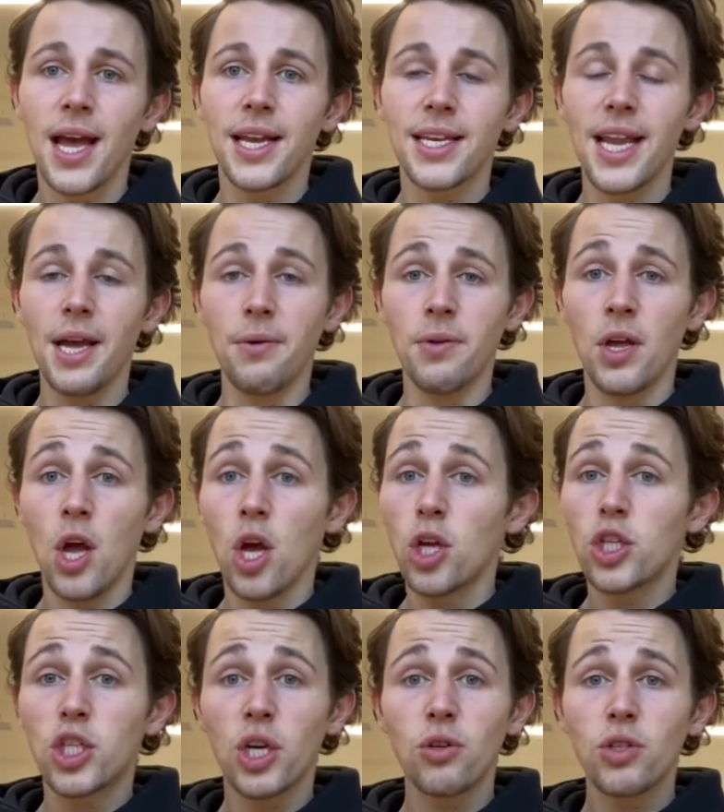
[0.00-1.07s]
Now,
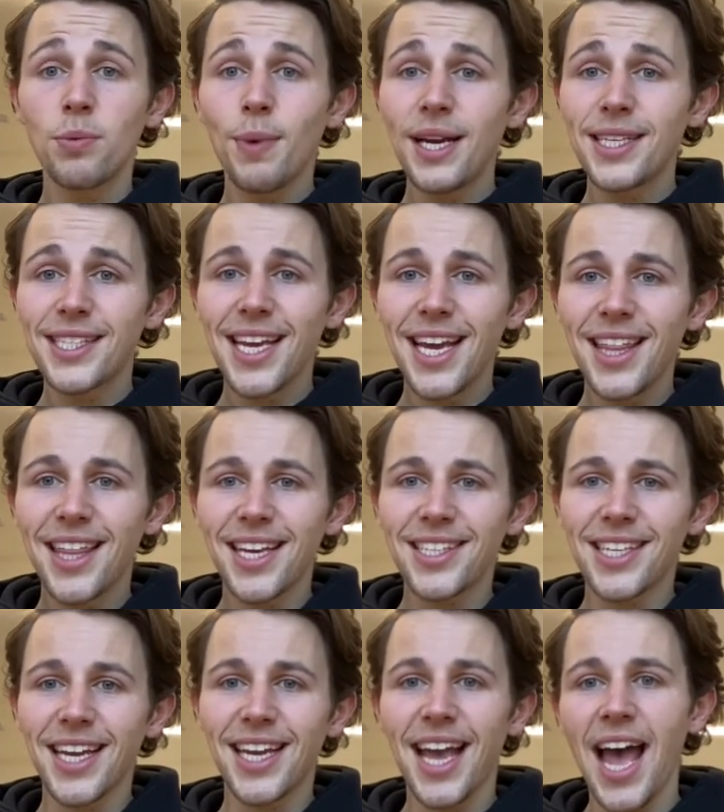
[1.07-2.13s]
children might say things
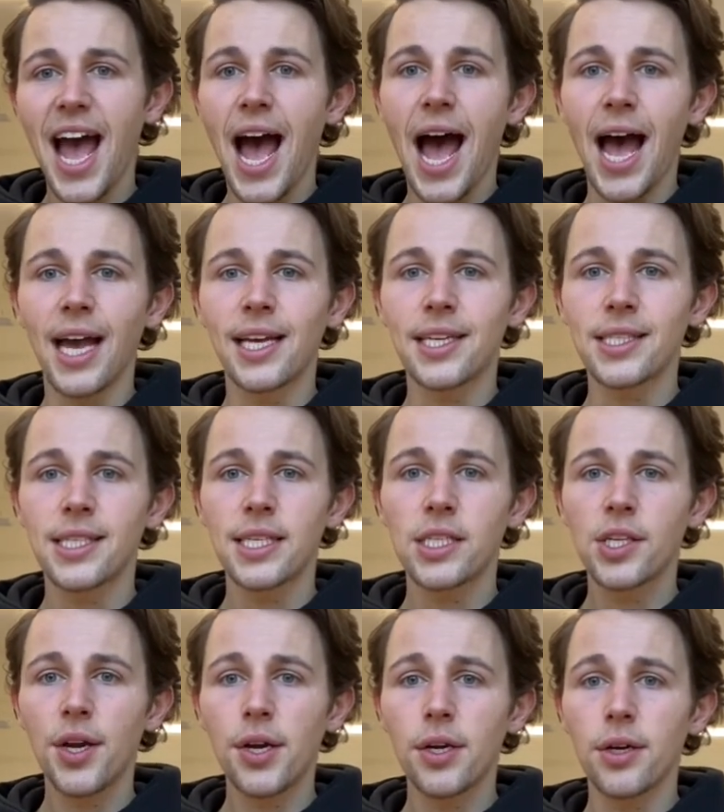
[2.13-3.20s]
like, I can see
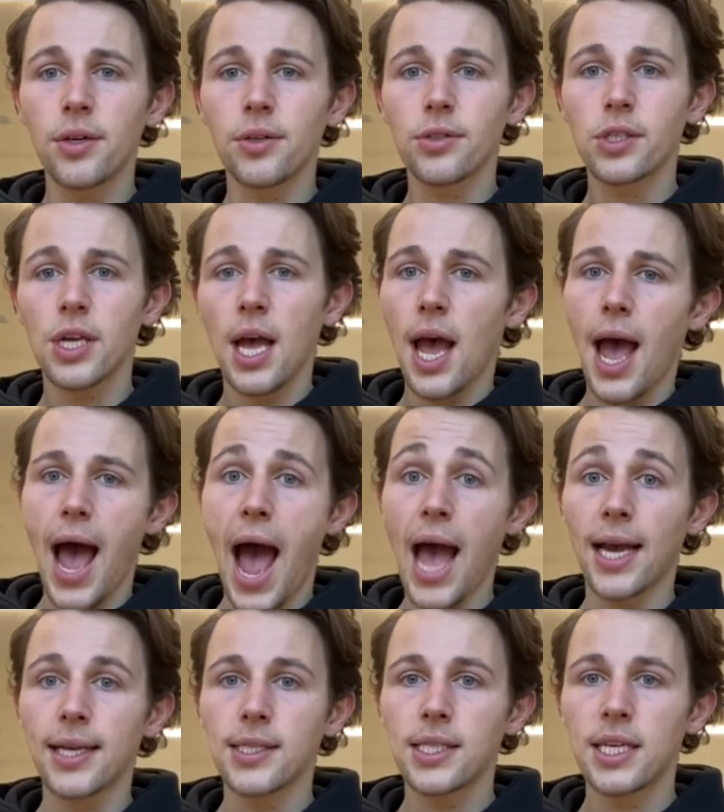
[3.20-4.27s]
circles, I
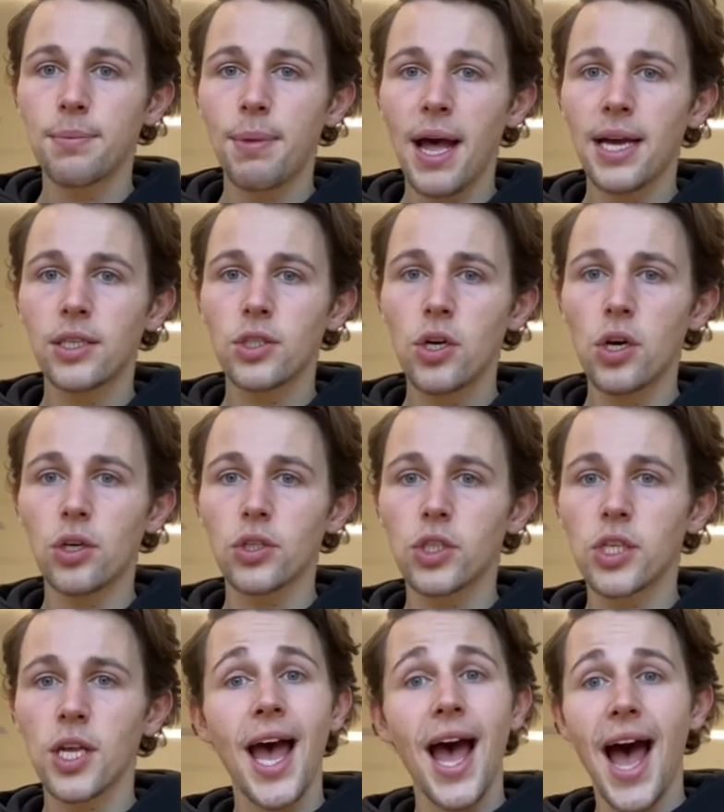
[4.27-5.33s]
can see black dots,
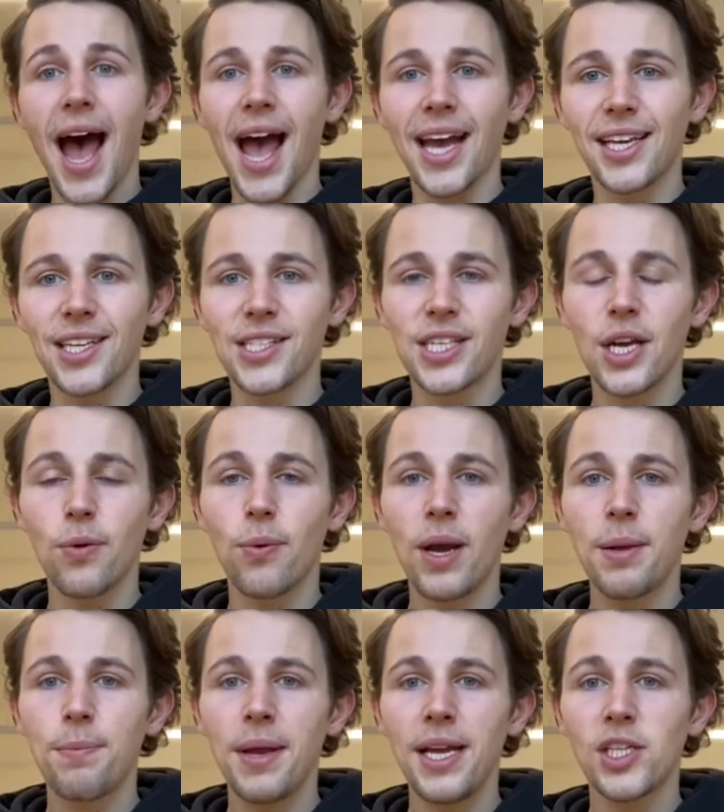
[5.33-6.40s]
I can see a
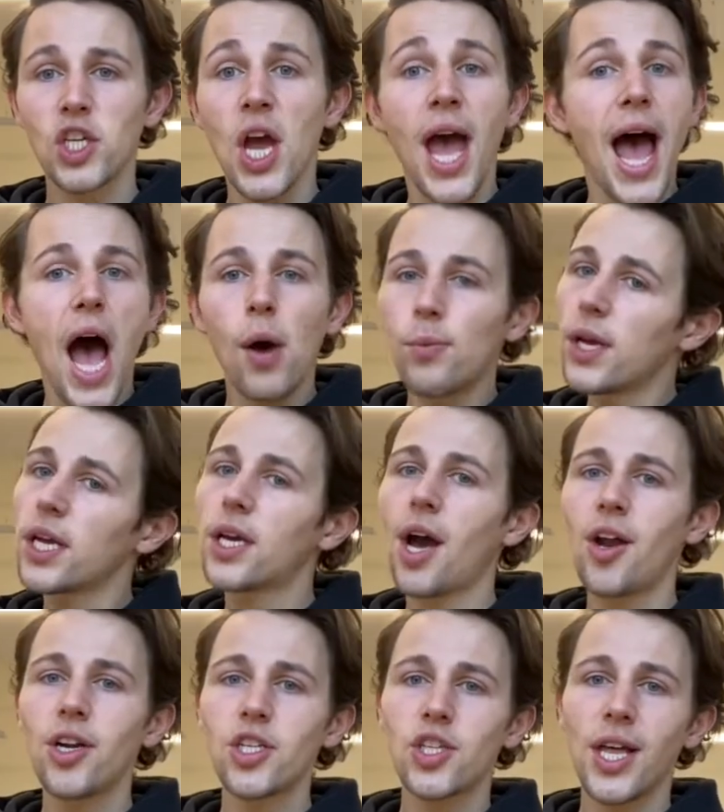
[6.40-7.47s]
white page, and we
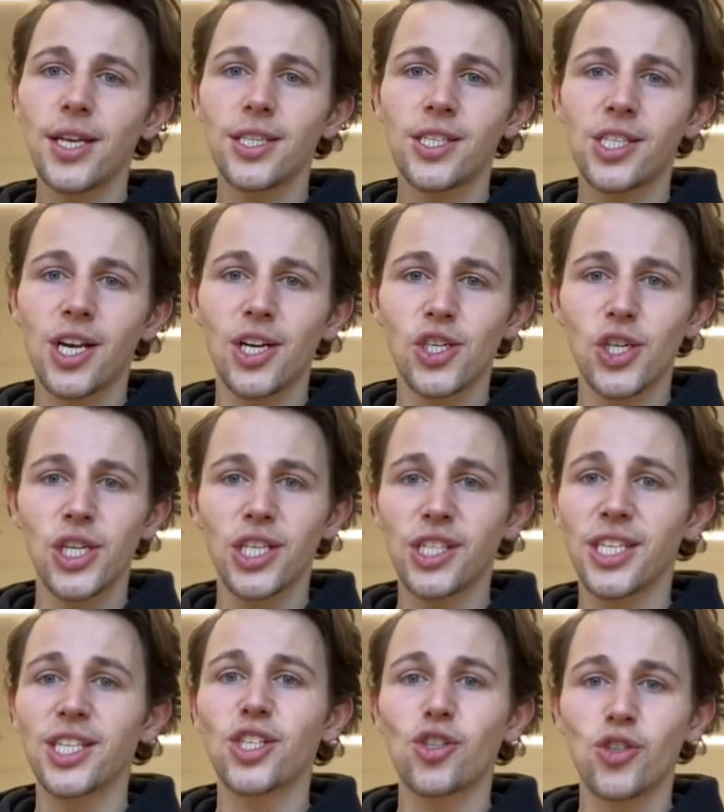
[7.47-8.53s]
encourage that discussion. It's
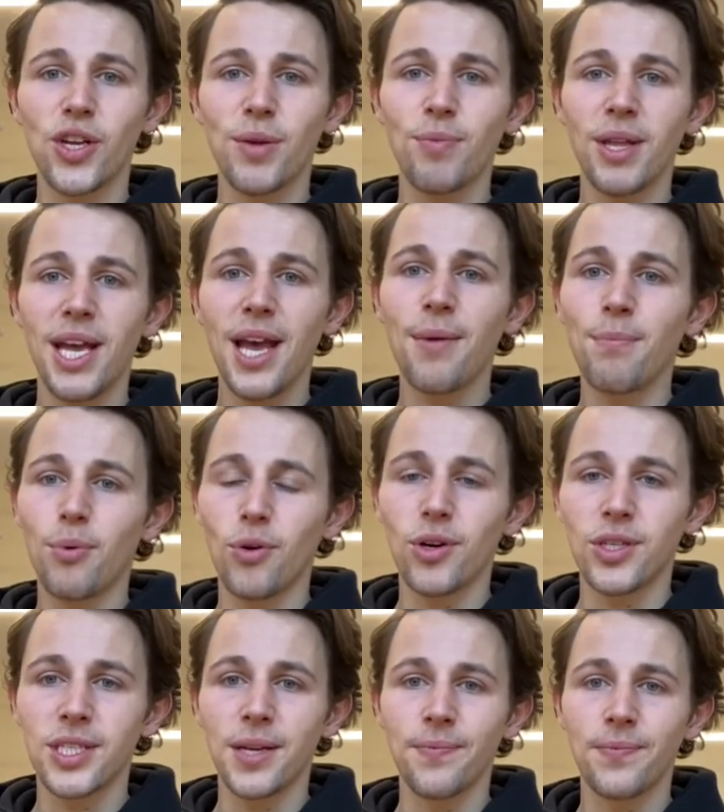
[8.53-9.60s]
extremely
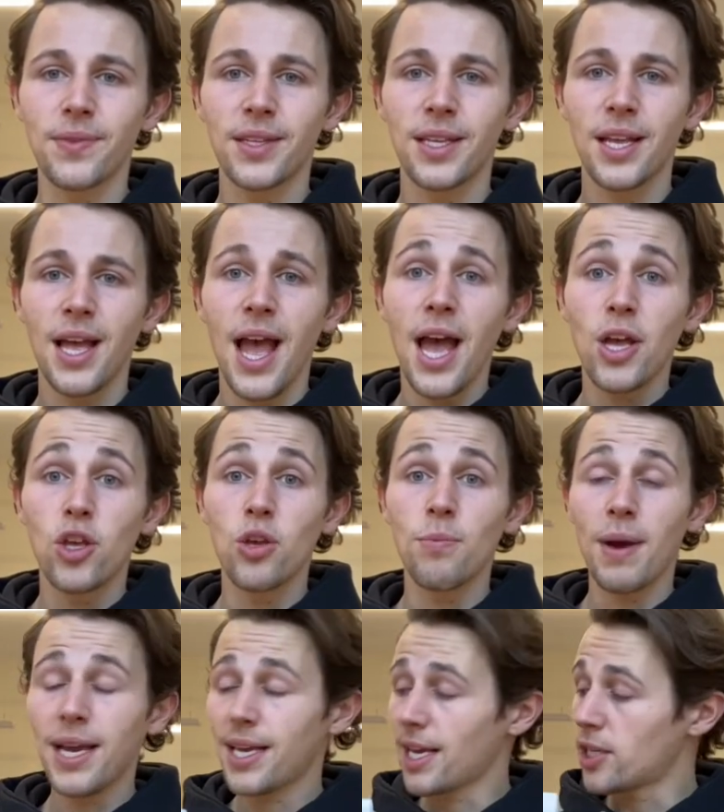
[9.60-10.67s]
important. You
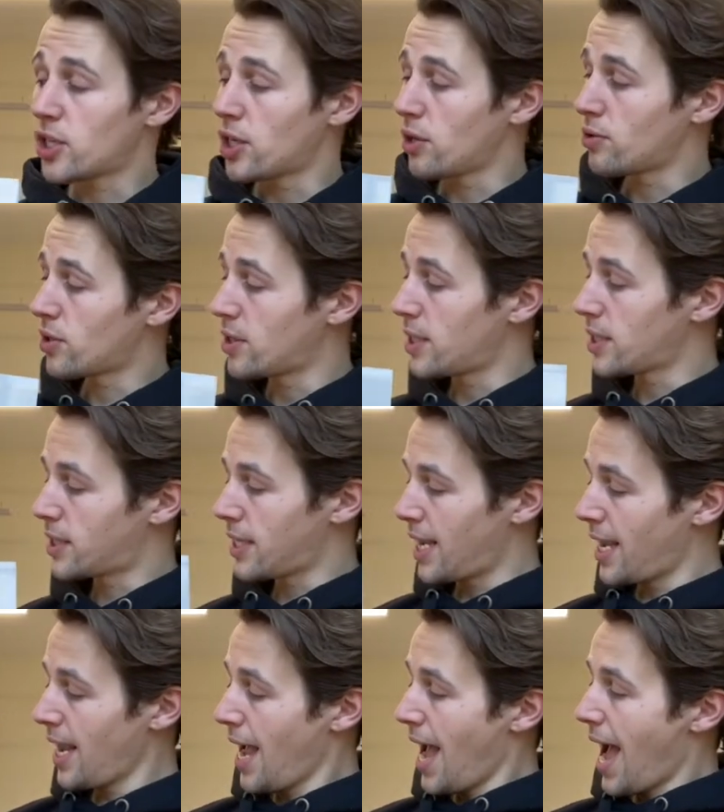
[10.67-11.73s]
might get children that
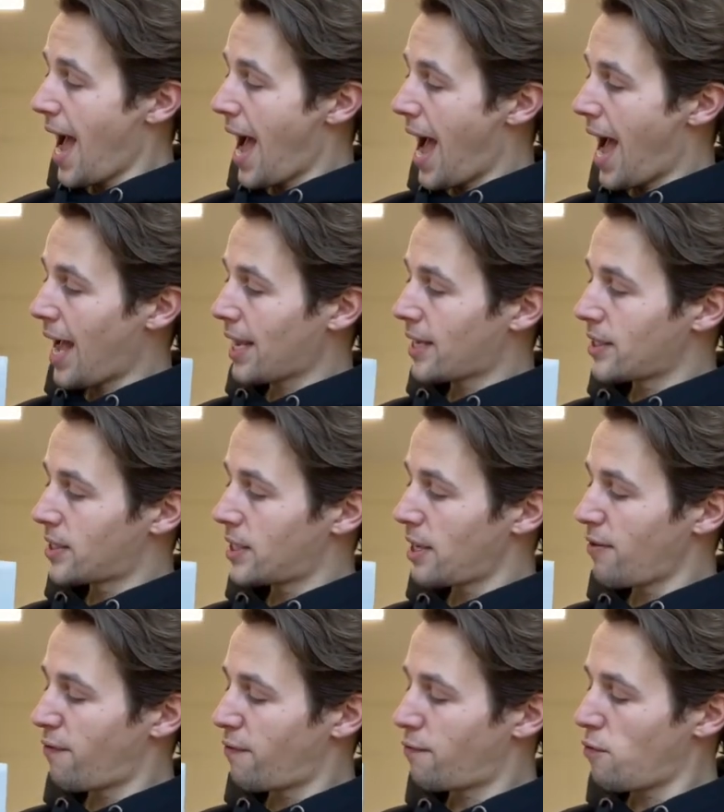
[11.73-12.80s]
say, I can see
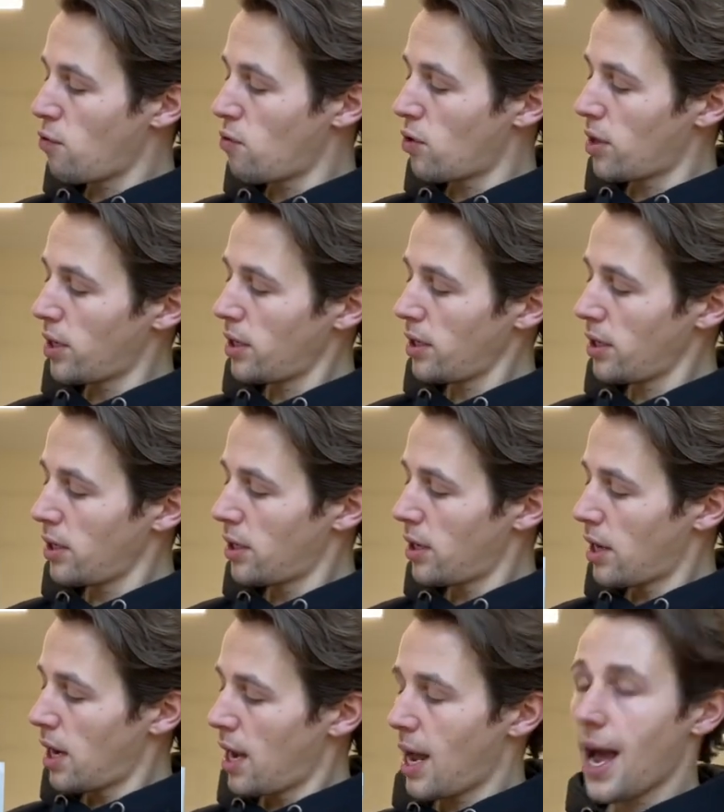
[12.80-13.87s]
four
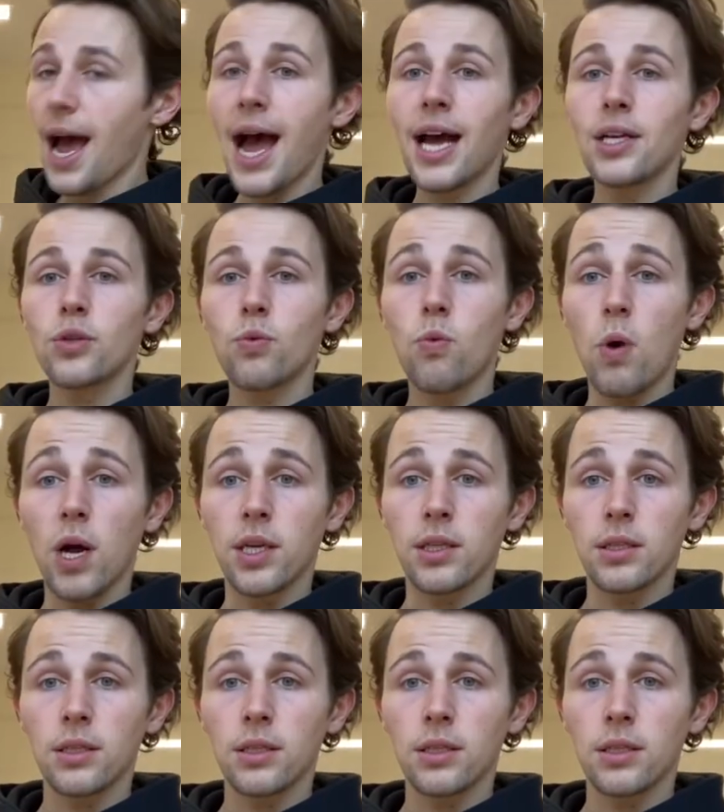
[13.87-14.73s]
and one.